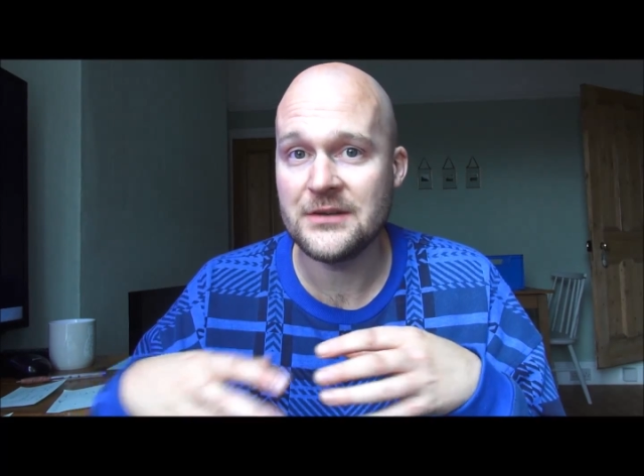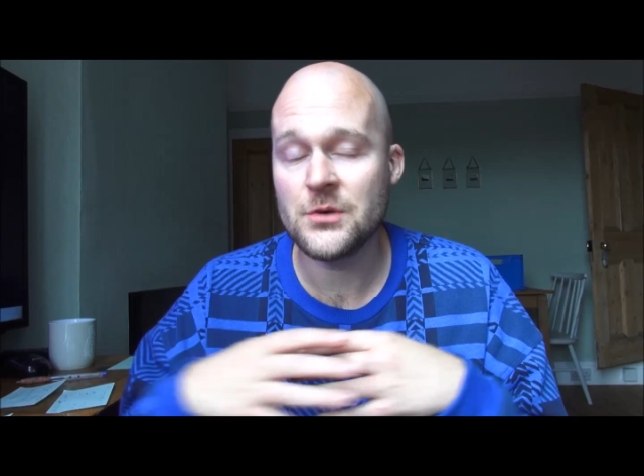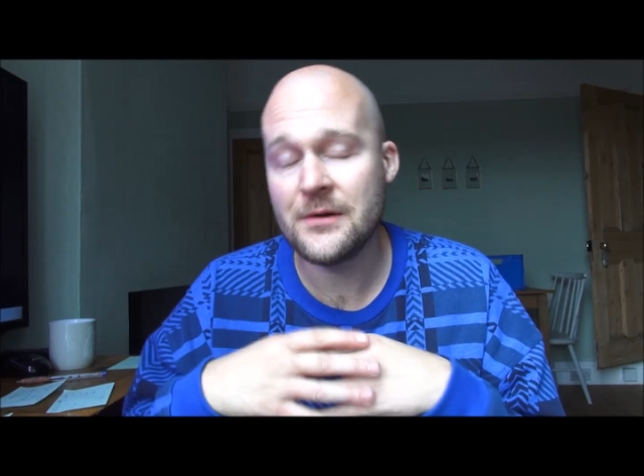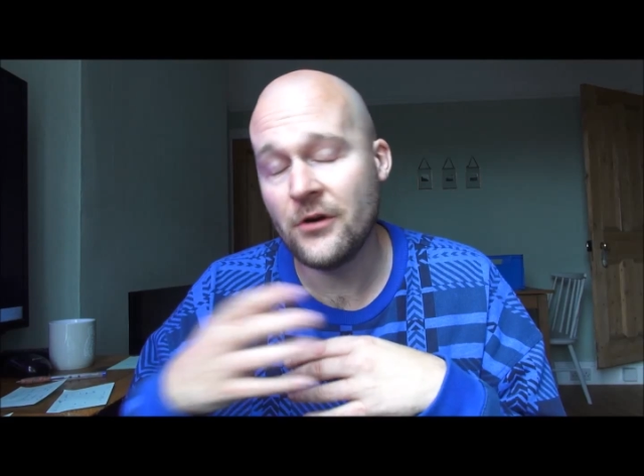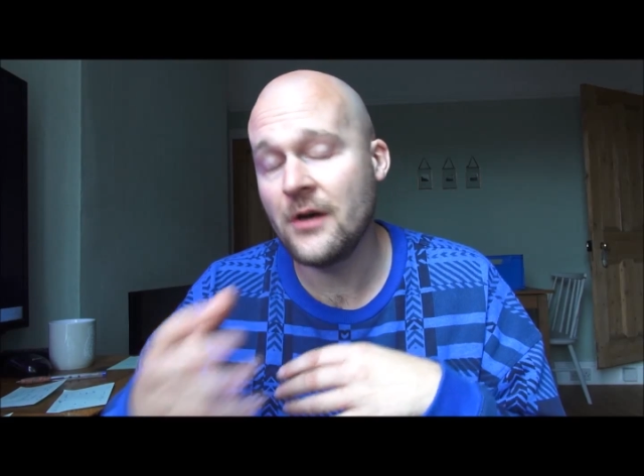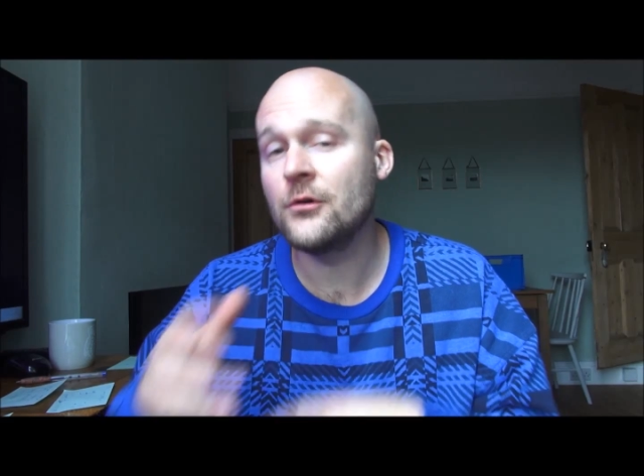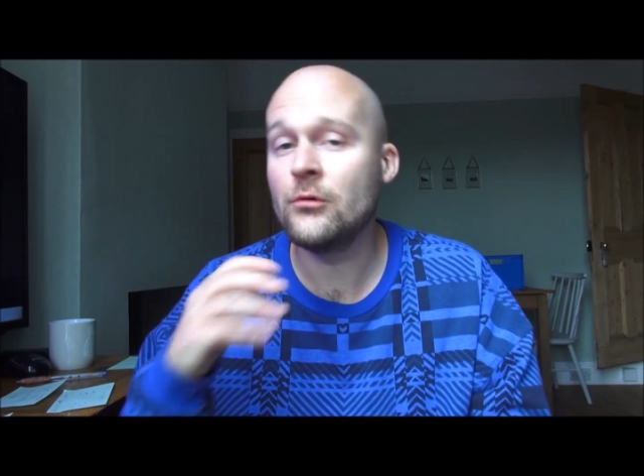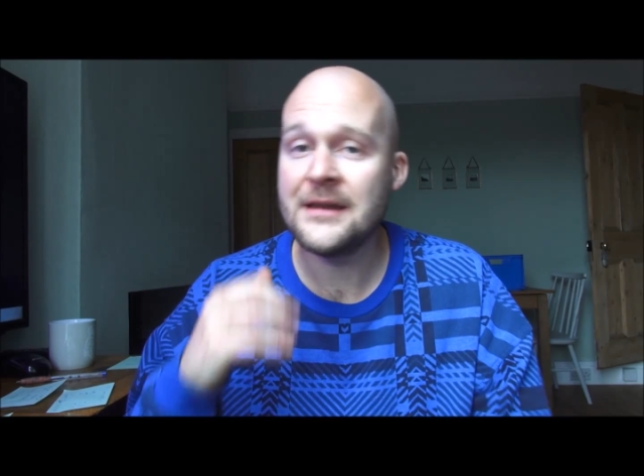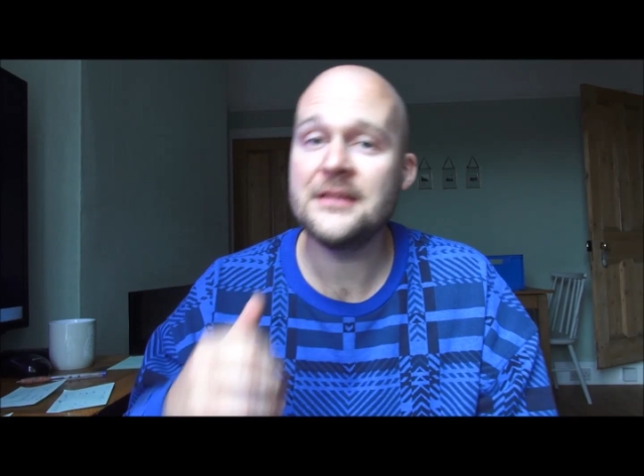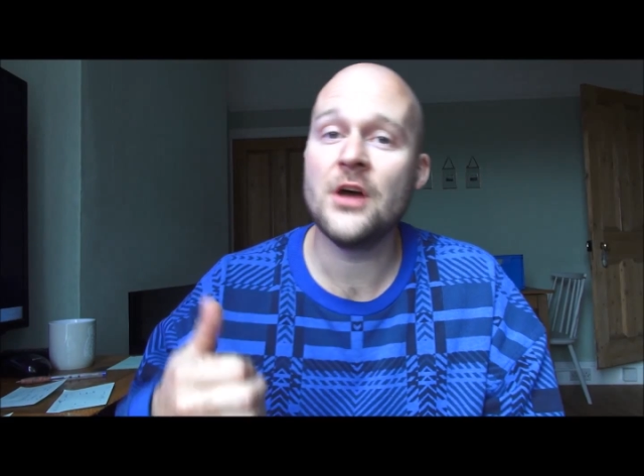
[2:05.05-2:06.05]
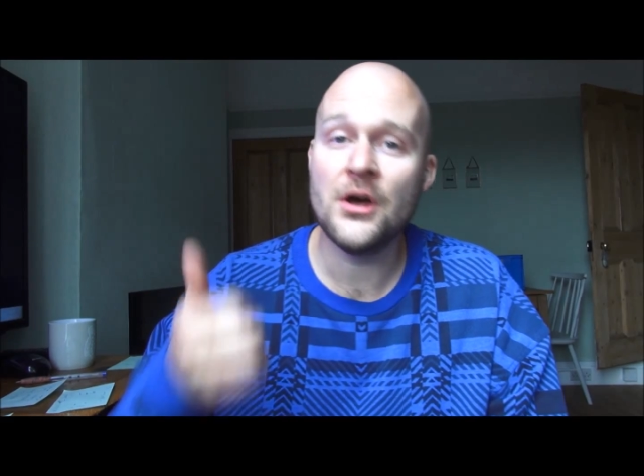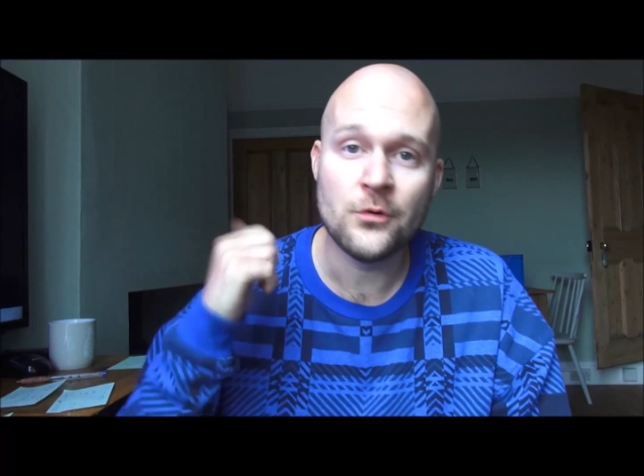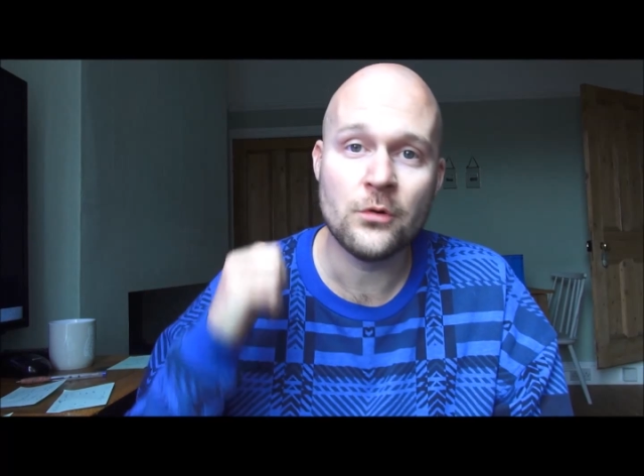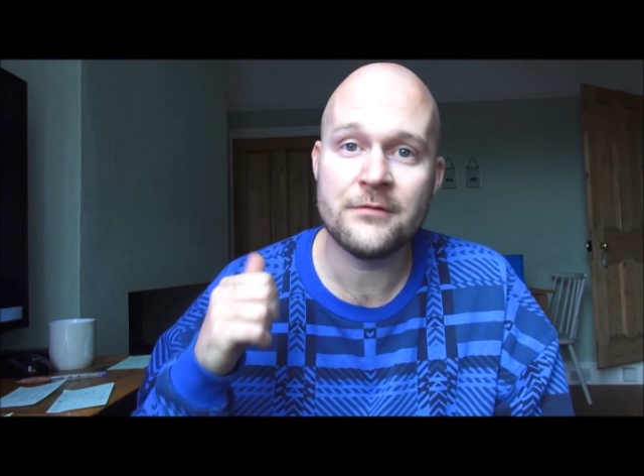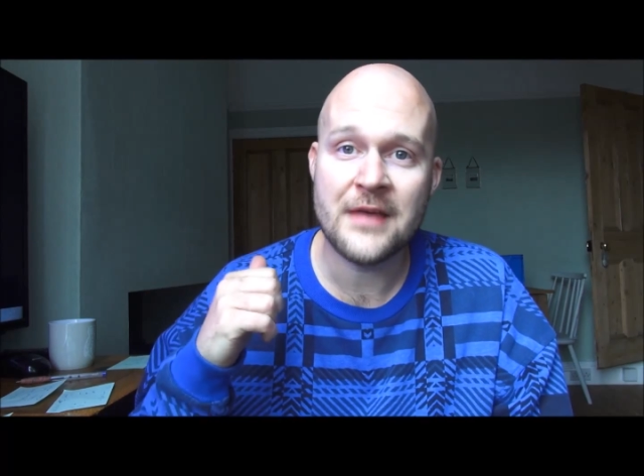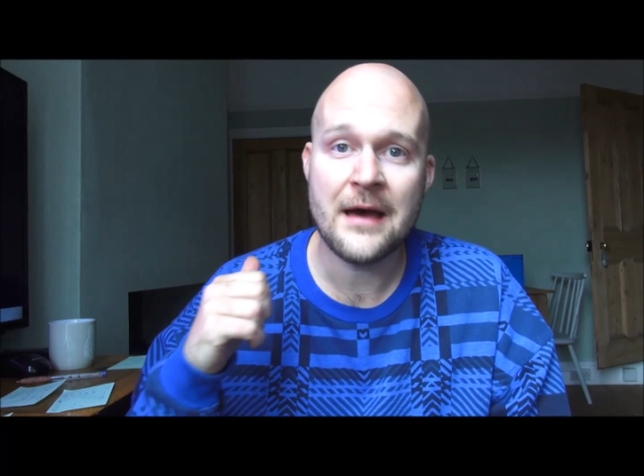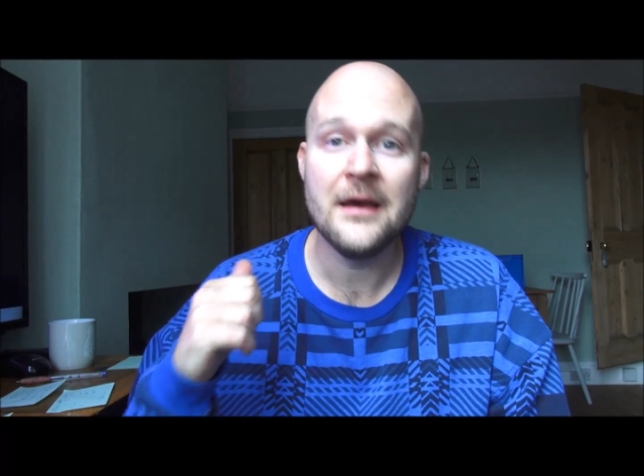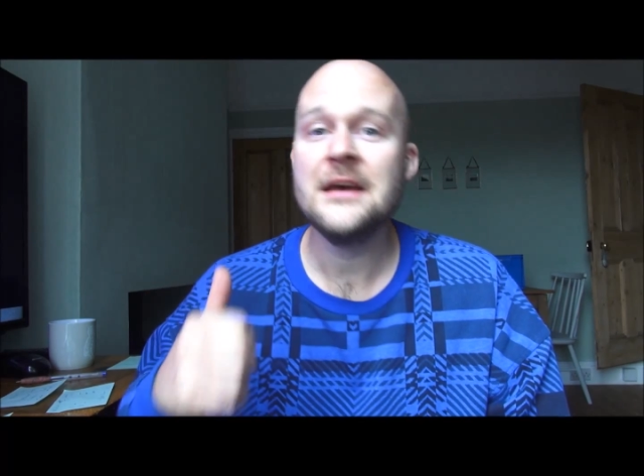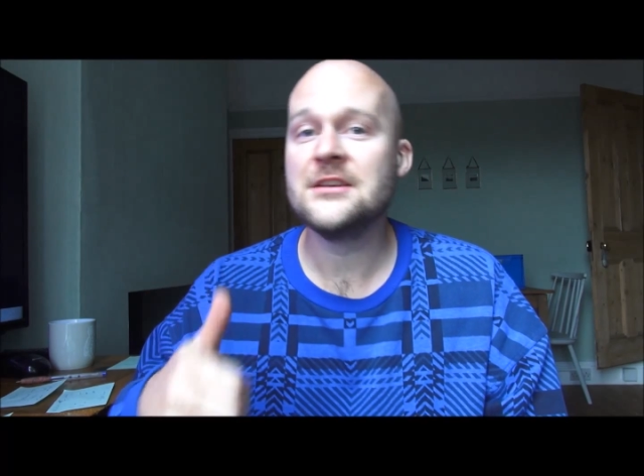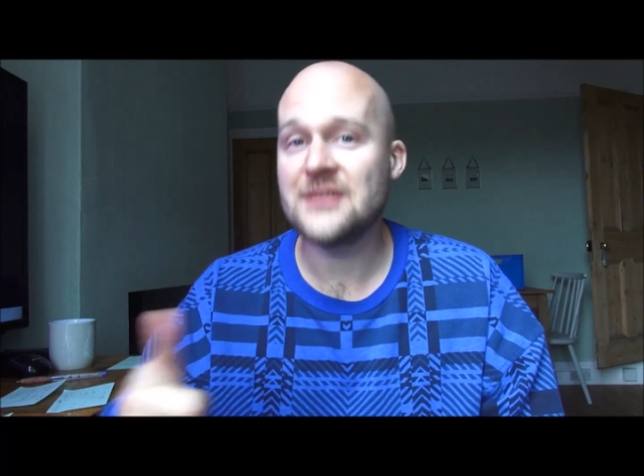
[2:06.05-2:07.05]
So if I've already done all of that
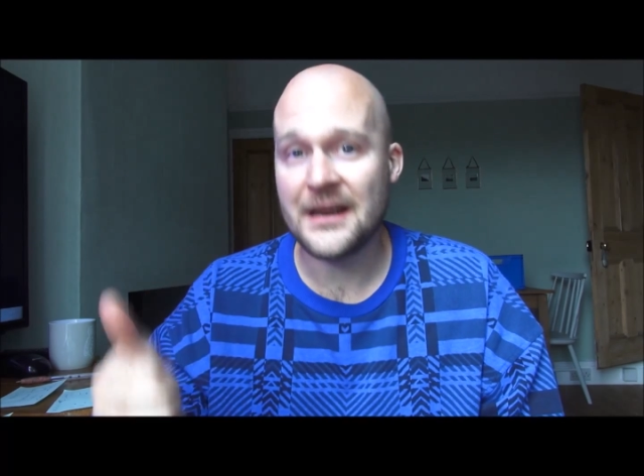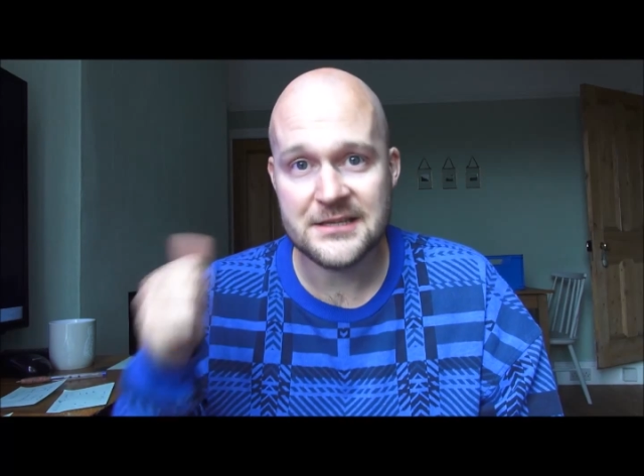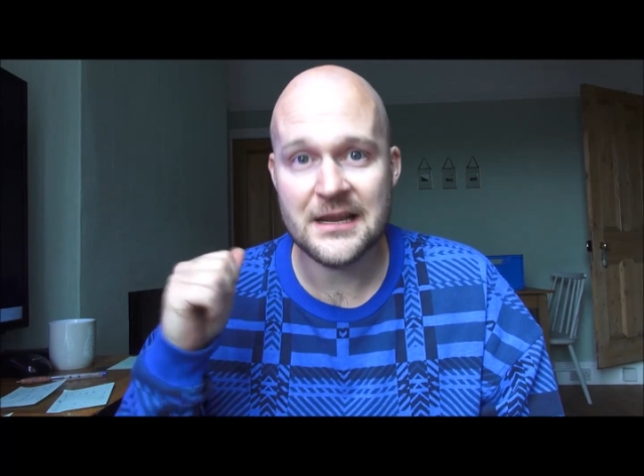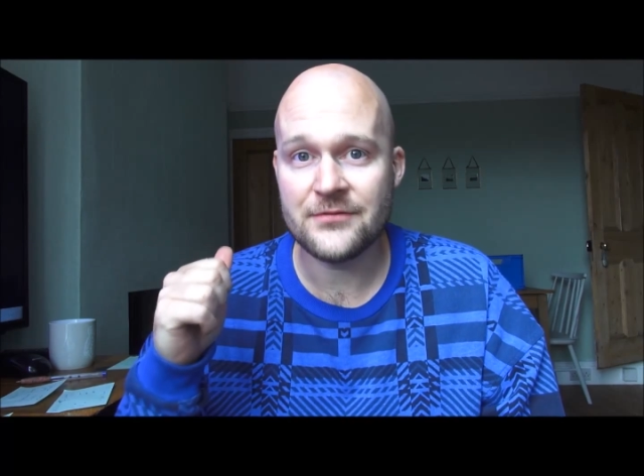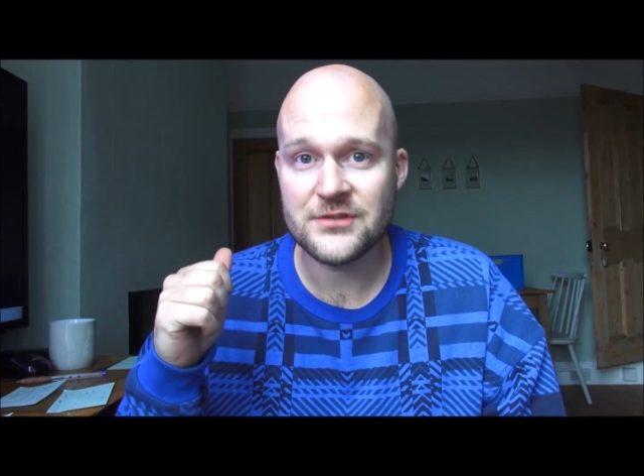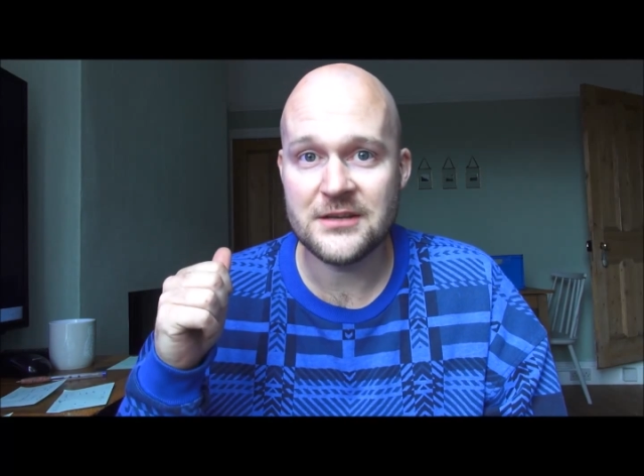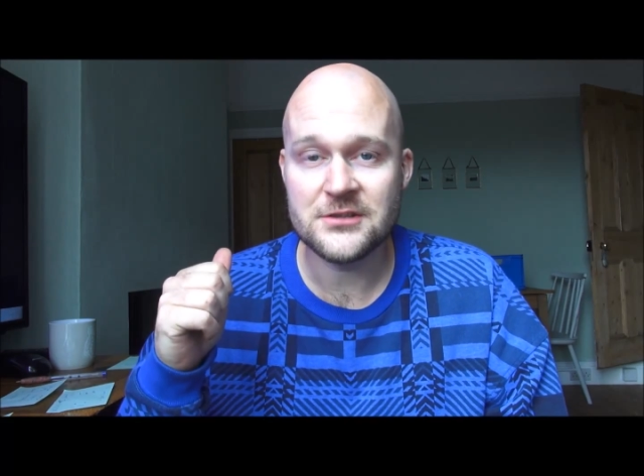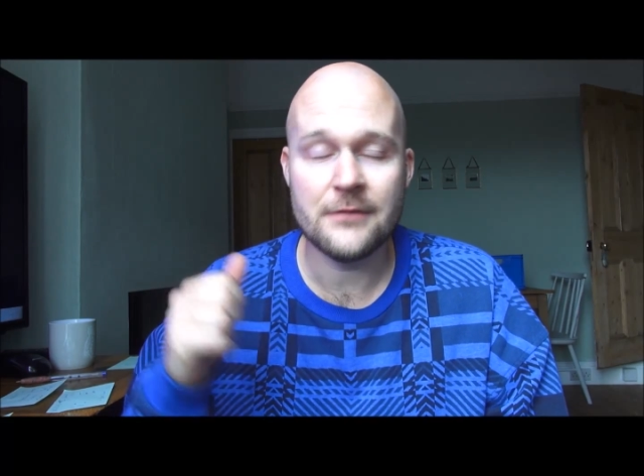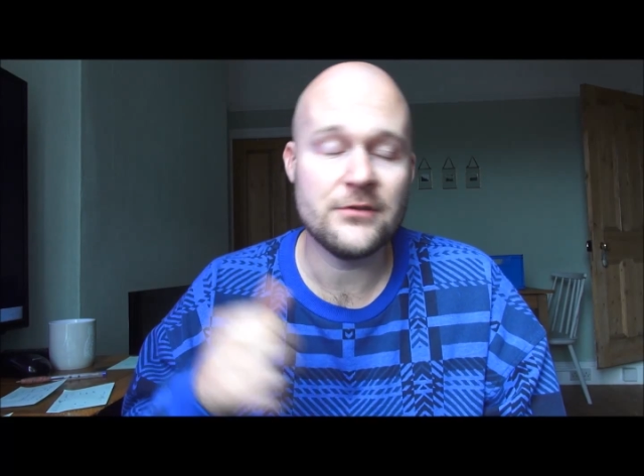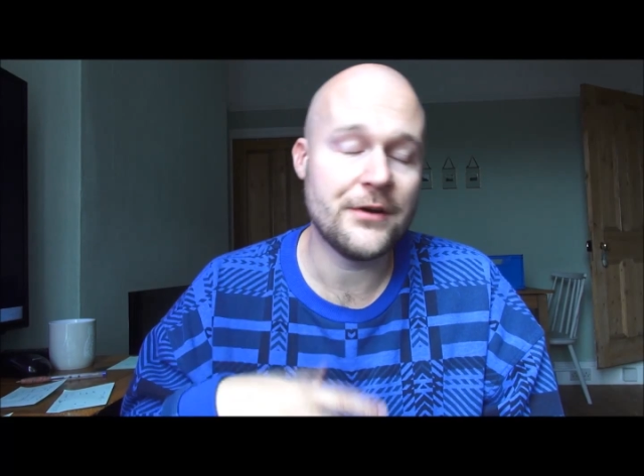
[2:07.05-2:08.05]
Stanislavsky stuff,